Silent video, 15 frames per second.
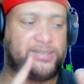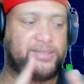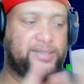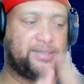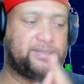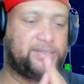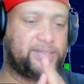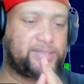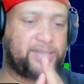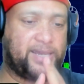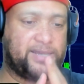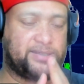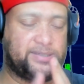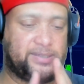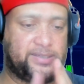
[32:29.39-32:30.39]
int- just
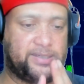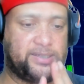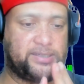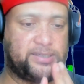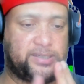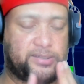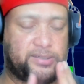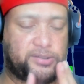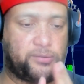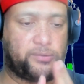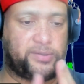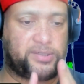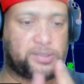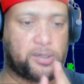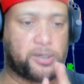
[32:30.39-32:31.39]
as intelligent as
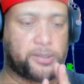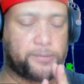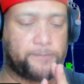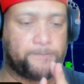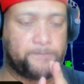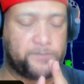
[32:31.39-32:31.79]
Tony Stark.